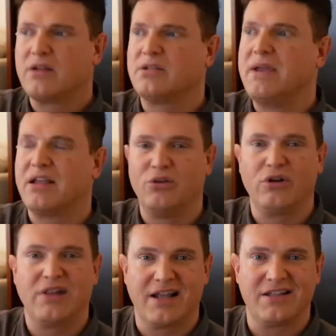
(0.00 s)
to make it
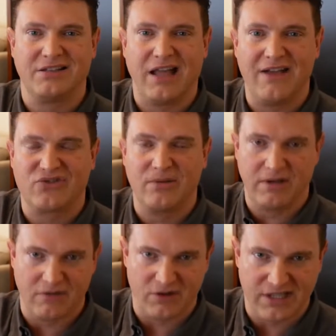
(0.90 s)
look like it's a live stream,
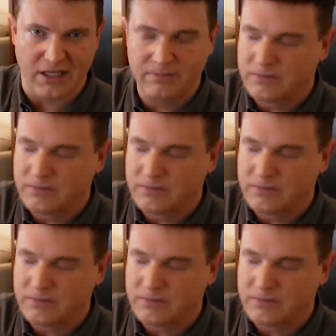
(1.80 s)
even though it's not.